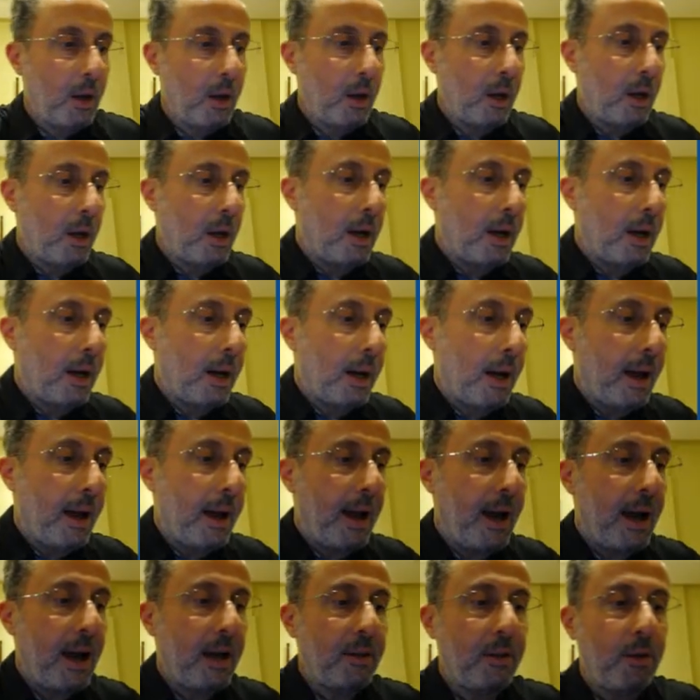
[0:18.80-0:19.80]

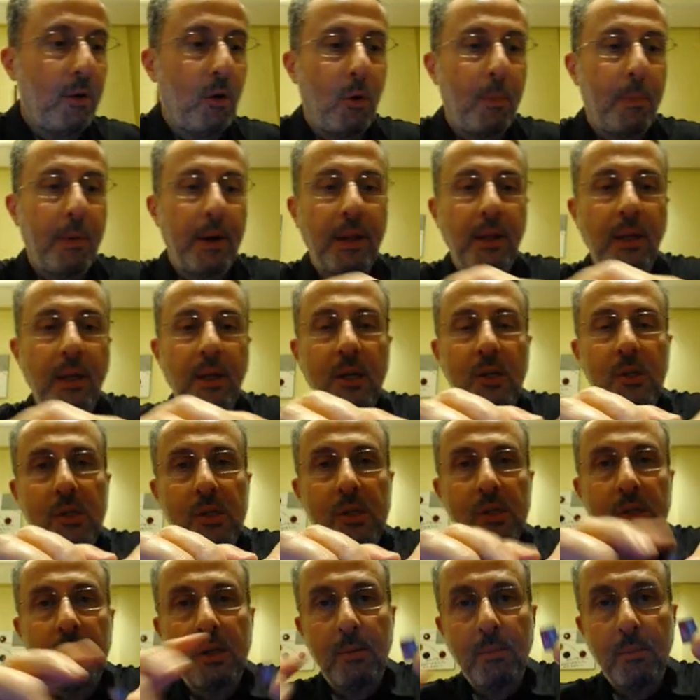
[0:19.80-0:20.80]
add the operating
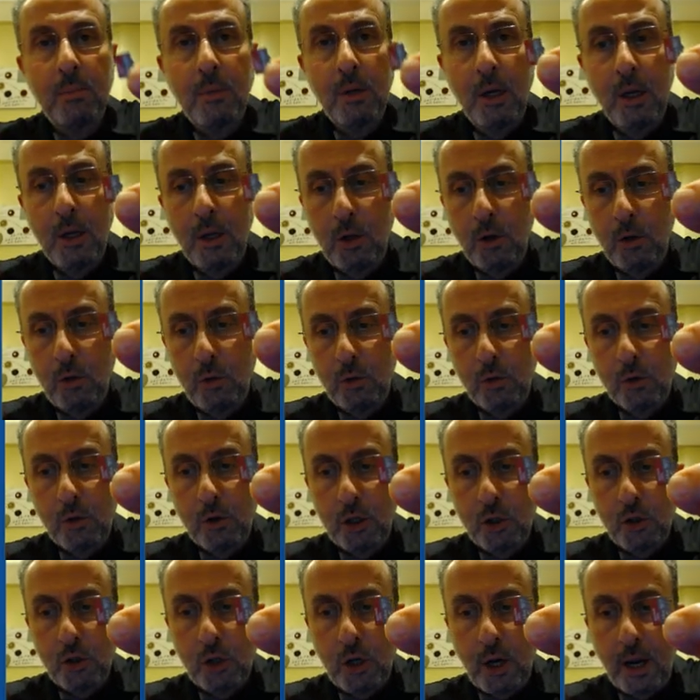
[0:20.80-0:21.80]
system to
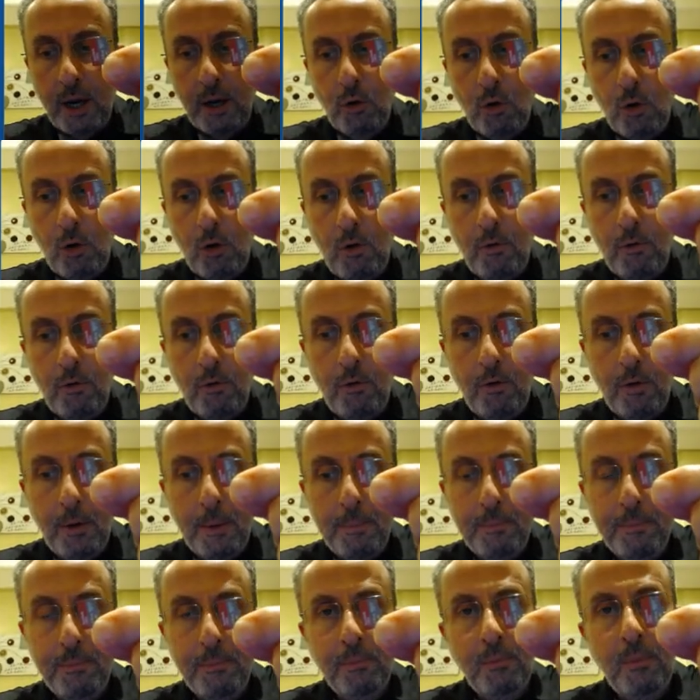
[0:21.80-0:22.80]
such kind of
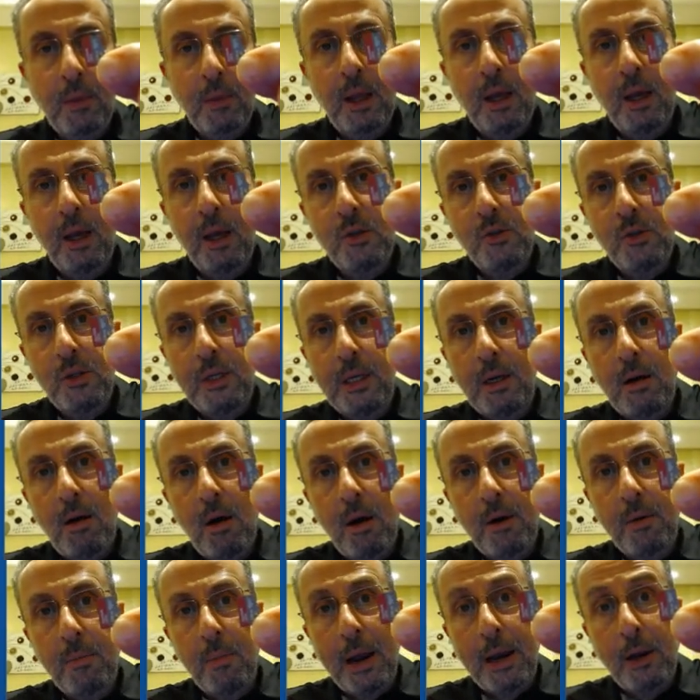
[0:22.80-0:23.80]
SD
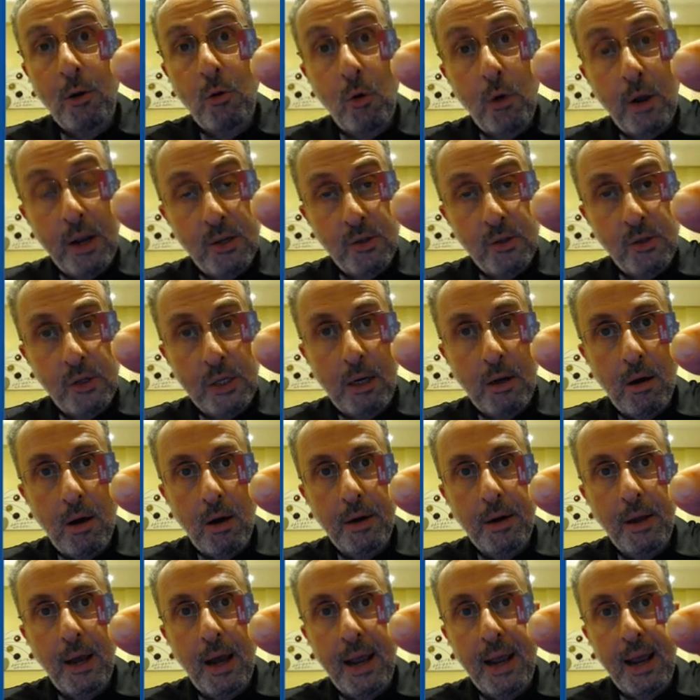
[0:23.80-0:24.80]
card, micro SD
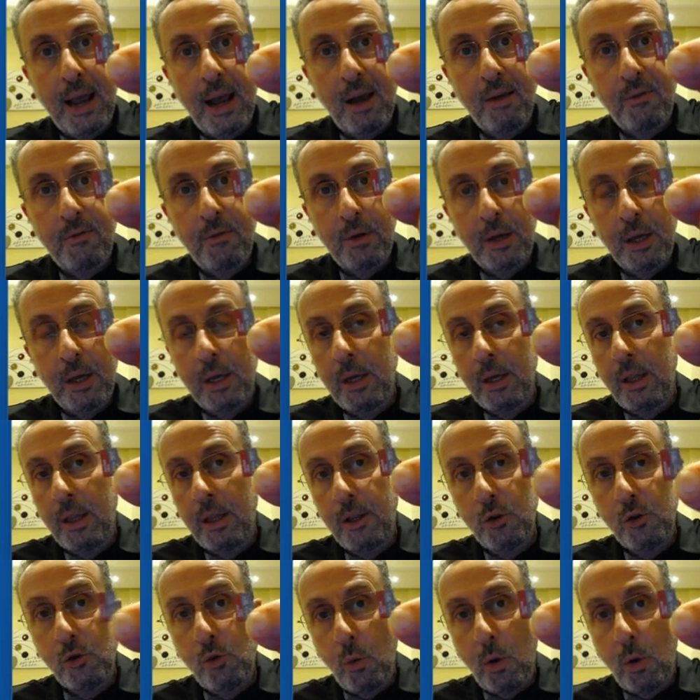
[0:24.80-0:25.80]
card. I have
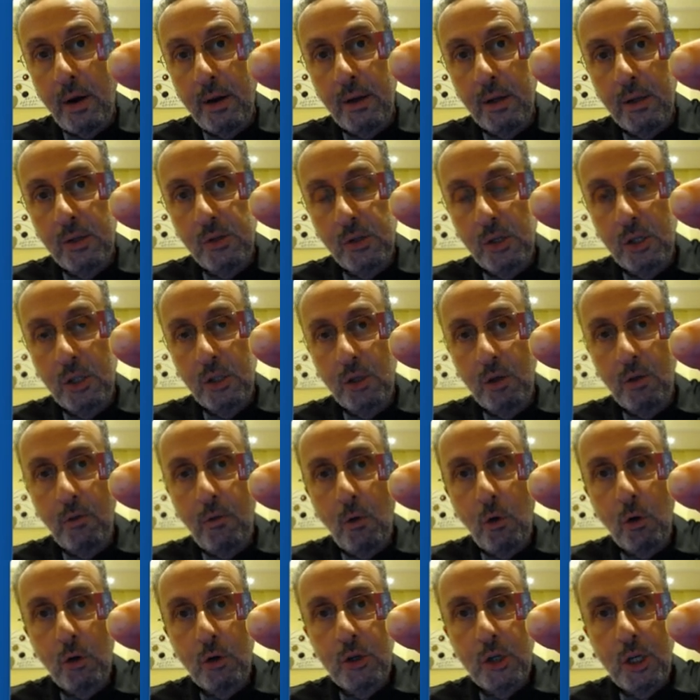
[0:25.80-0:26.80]
this one,
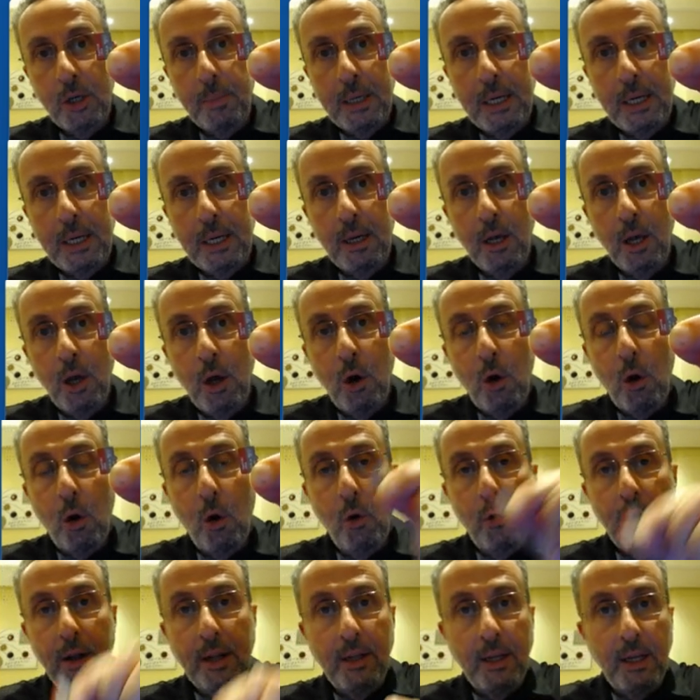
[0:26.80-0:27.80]
64 GB,
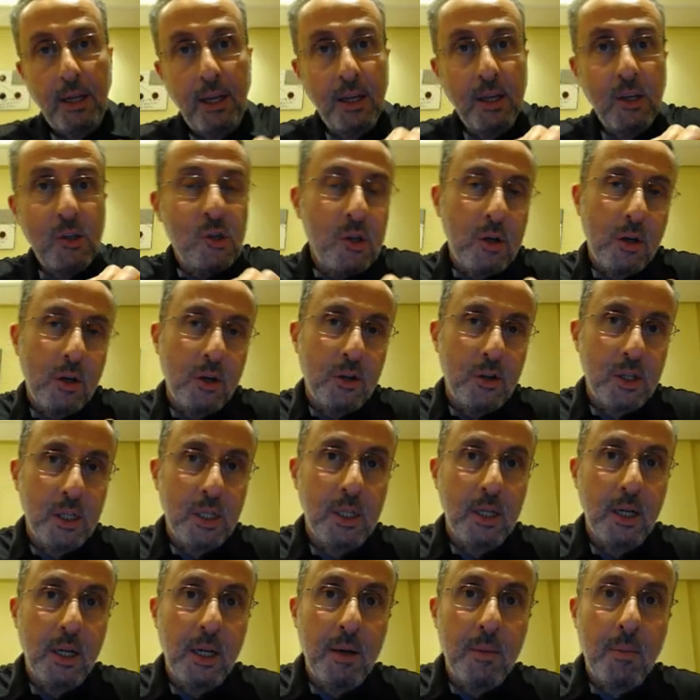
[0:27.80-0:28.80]
already
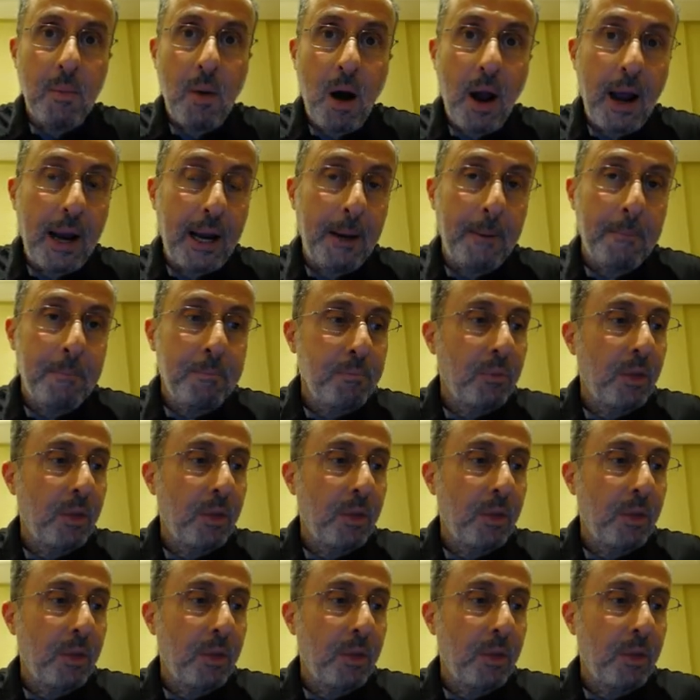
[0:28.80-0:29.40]
inserted in my